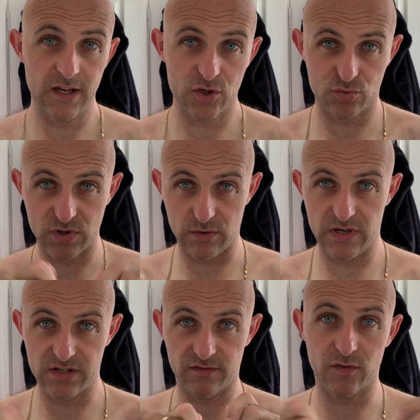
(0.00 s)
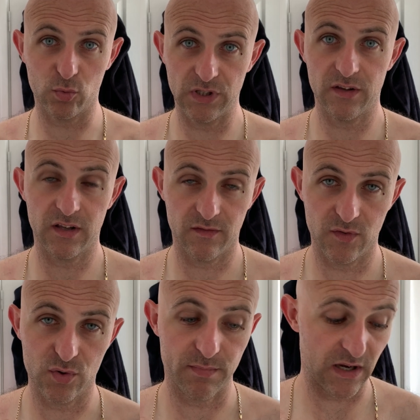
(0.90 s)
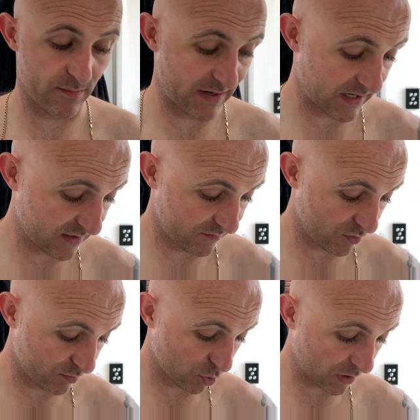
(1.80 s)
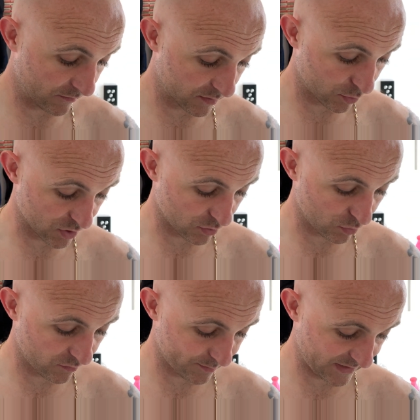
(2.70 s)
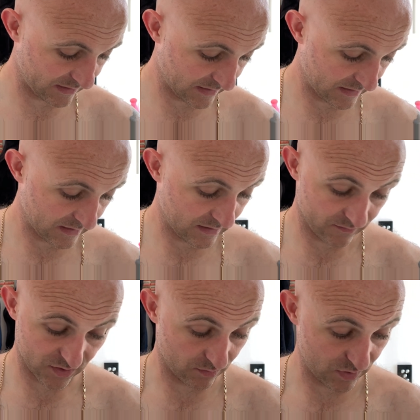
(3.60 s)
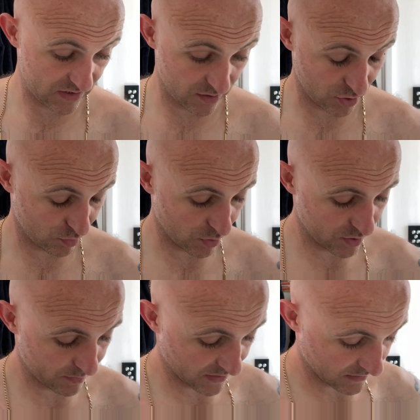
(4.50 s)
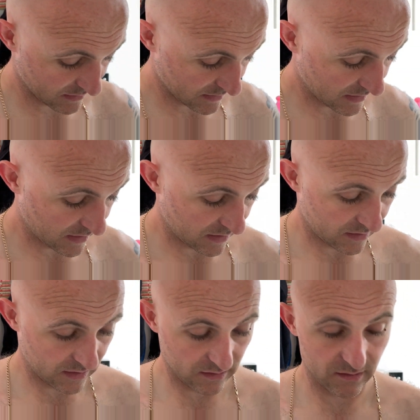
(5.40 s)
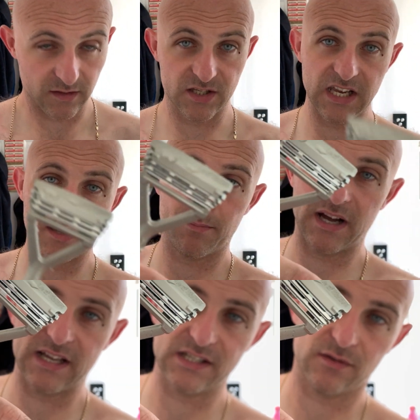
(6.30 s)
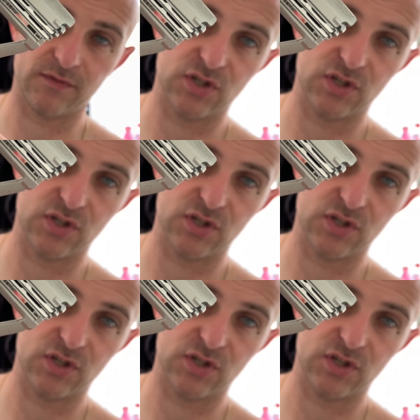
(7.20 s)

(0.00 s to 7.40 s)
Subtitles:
straight razor folding thing feels better in my hand. It feels more comfortable to hold for me. For some reason it just works better. The second pass of the